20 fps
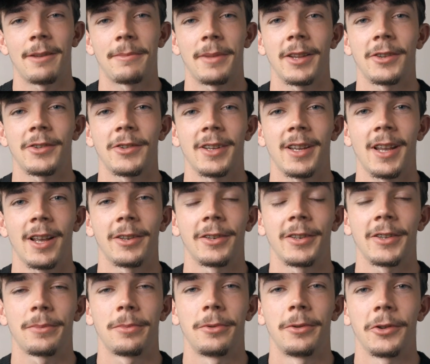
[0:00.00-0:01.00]
I managed to get a
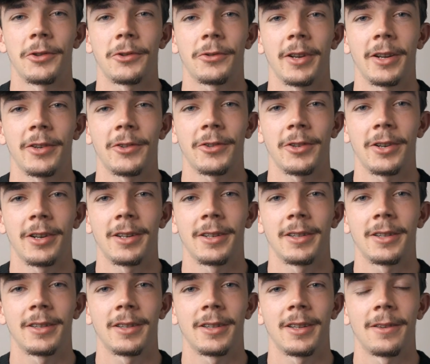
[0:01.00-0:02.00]
nice portrait shot
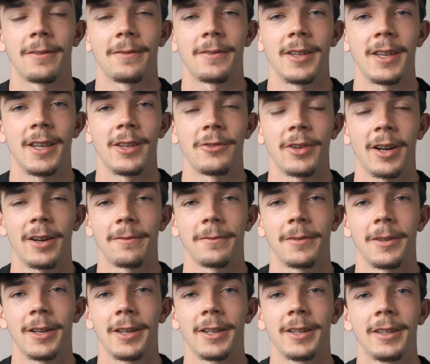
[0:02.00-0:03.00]
of the
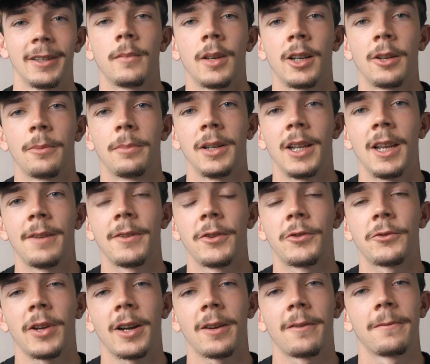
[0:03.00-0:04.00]
dragonfly. And I believe this
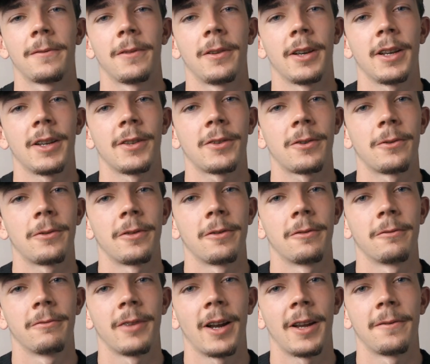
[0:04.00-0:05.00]
dragonfly is called a
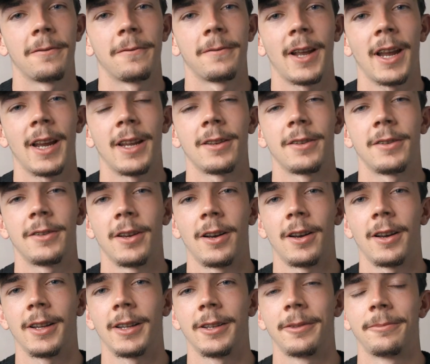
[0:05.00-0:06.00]
red-veined
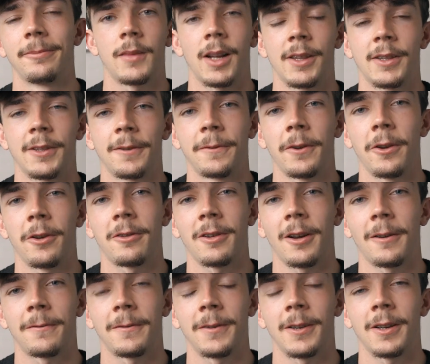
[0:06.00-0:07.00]
darter. And to
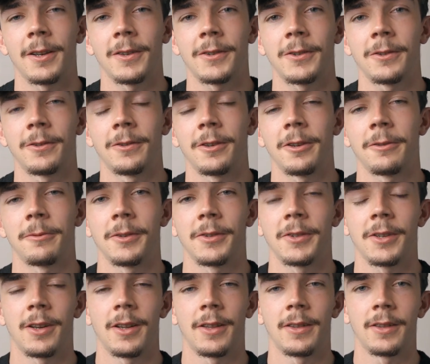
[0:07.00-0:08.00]
photograph it, I saw it
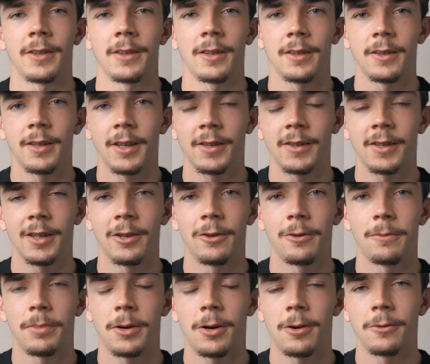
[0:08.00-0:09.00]
was on this
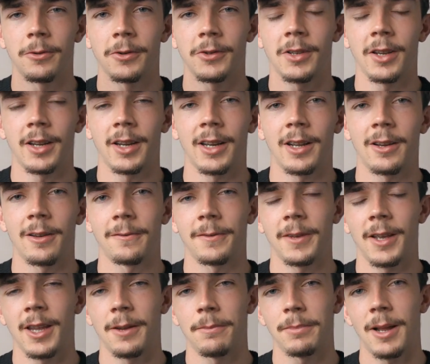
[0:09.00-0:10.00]
little pole sticking out of
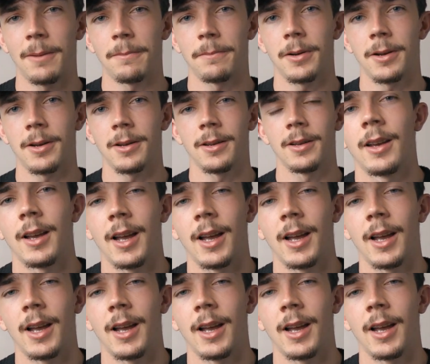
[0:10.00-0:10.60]
a plant pot.